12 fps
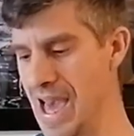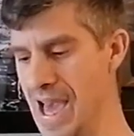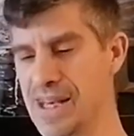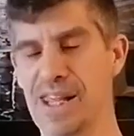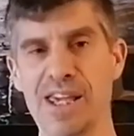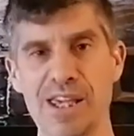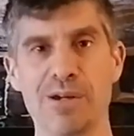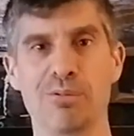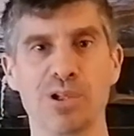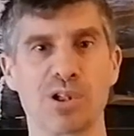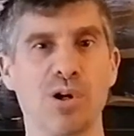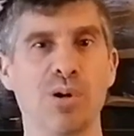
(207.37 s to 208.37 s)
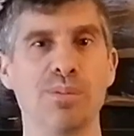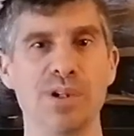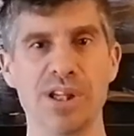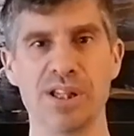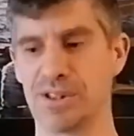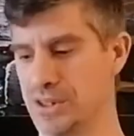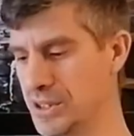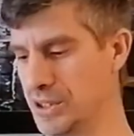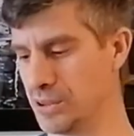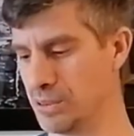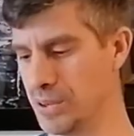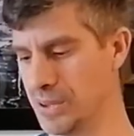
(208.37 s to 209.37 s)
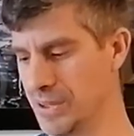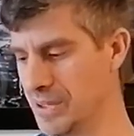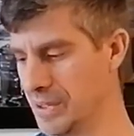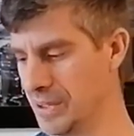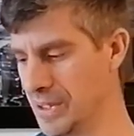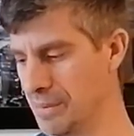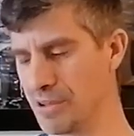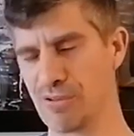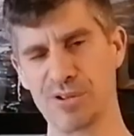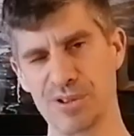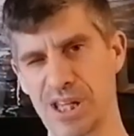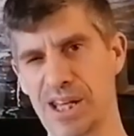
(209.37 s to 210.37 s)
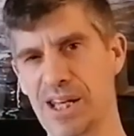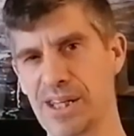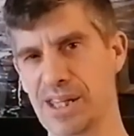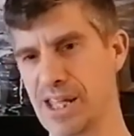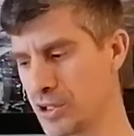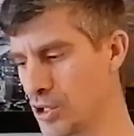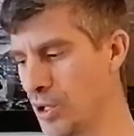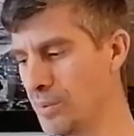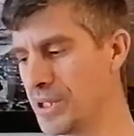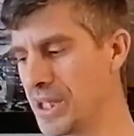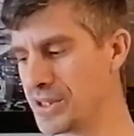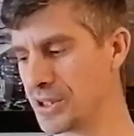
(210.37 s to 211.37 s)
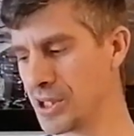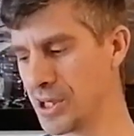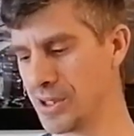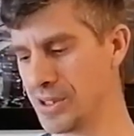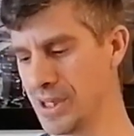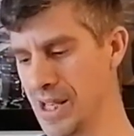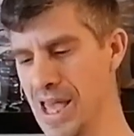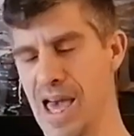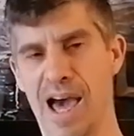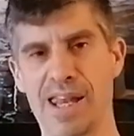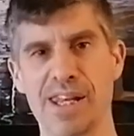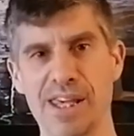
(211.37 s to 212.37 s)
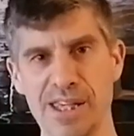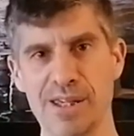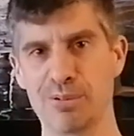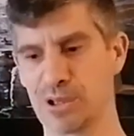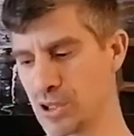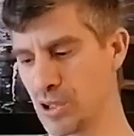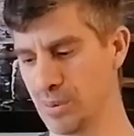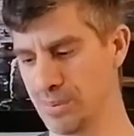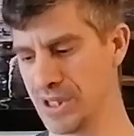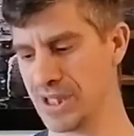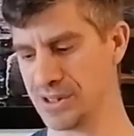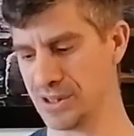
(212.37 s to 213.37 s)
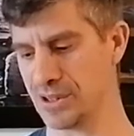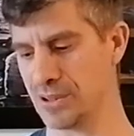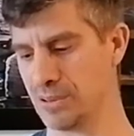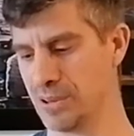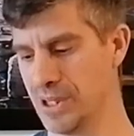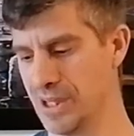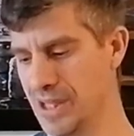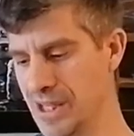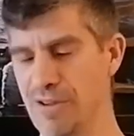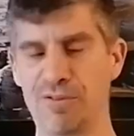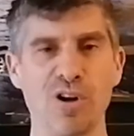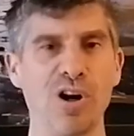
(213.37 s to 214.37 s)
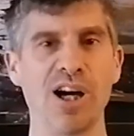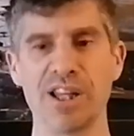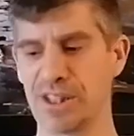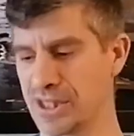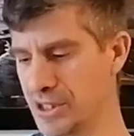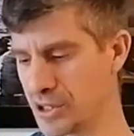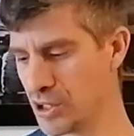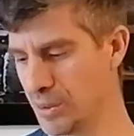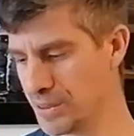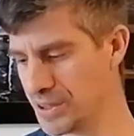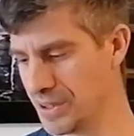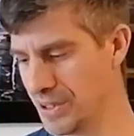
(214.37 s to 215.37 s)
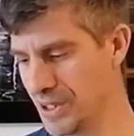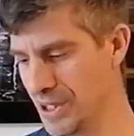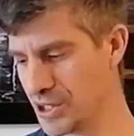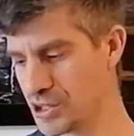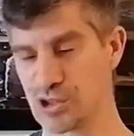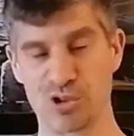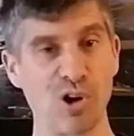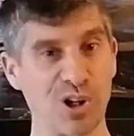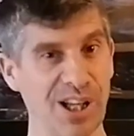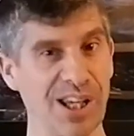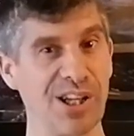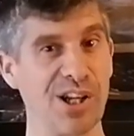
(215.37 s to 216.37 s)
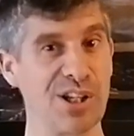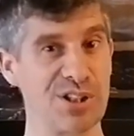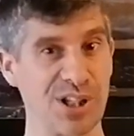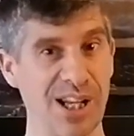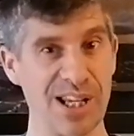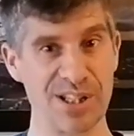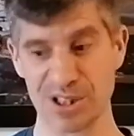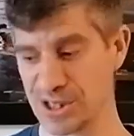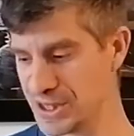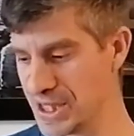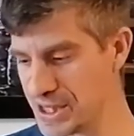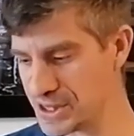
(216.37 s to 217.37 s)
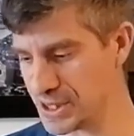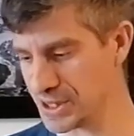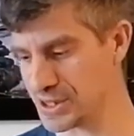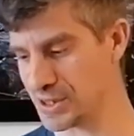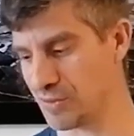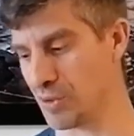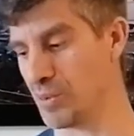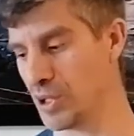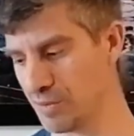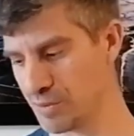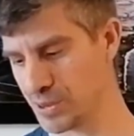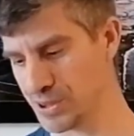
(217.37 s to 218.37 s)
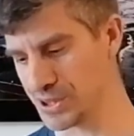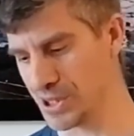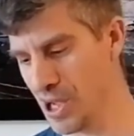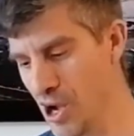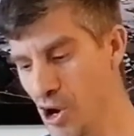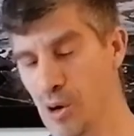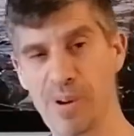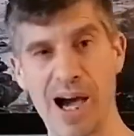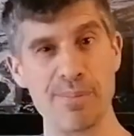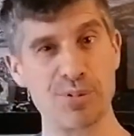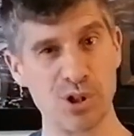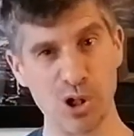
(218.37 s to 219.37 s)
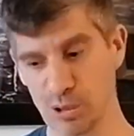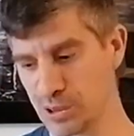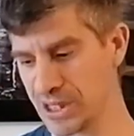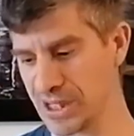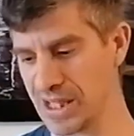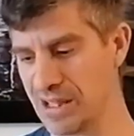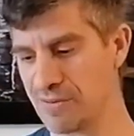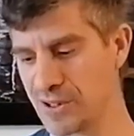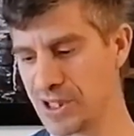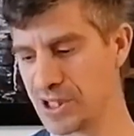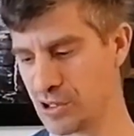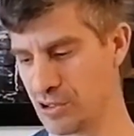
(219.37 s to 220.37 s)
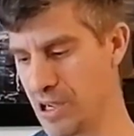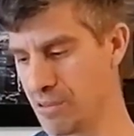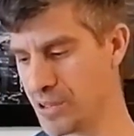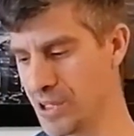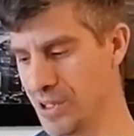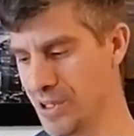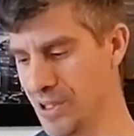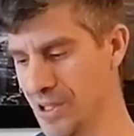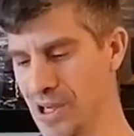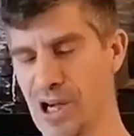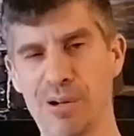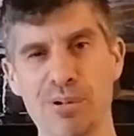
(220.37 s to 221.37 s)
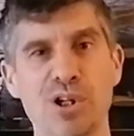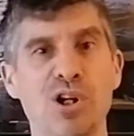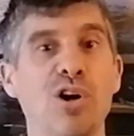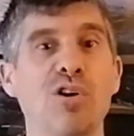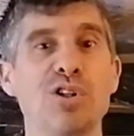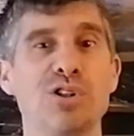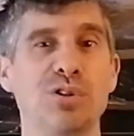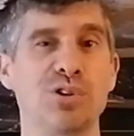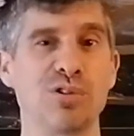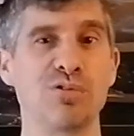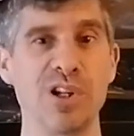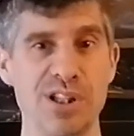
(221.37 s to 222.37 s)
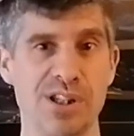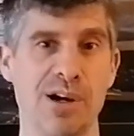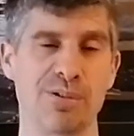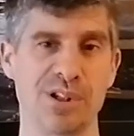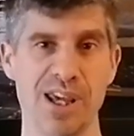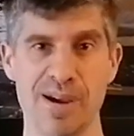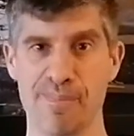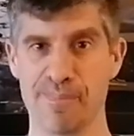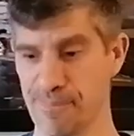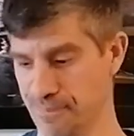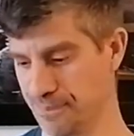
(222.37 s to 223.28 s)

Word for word: and he will come near to you. Let me say that again come near to God, and he will come near to you. If you're hiding in a cupboard, struggling in isolation, distance from loved ones, or perhaps lonely even in a crowd, I would encourage you to reach out to him.